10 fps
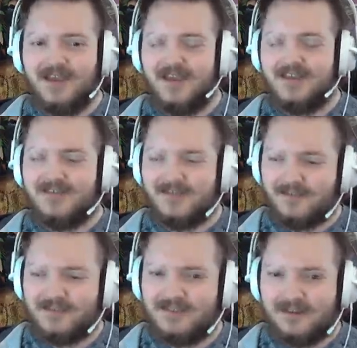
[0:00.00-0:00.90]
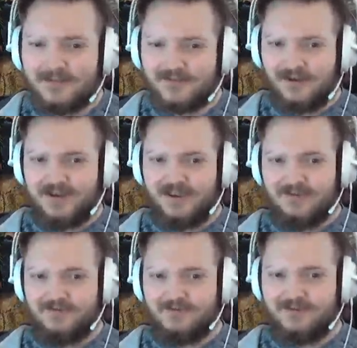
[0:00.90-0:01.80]
Something that I was trying
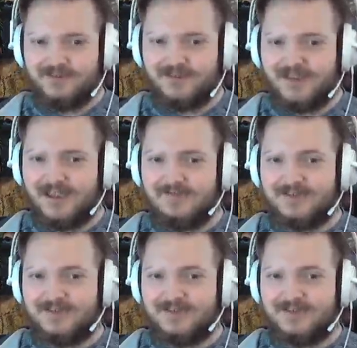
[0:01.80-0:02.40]
out was a kind of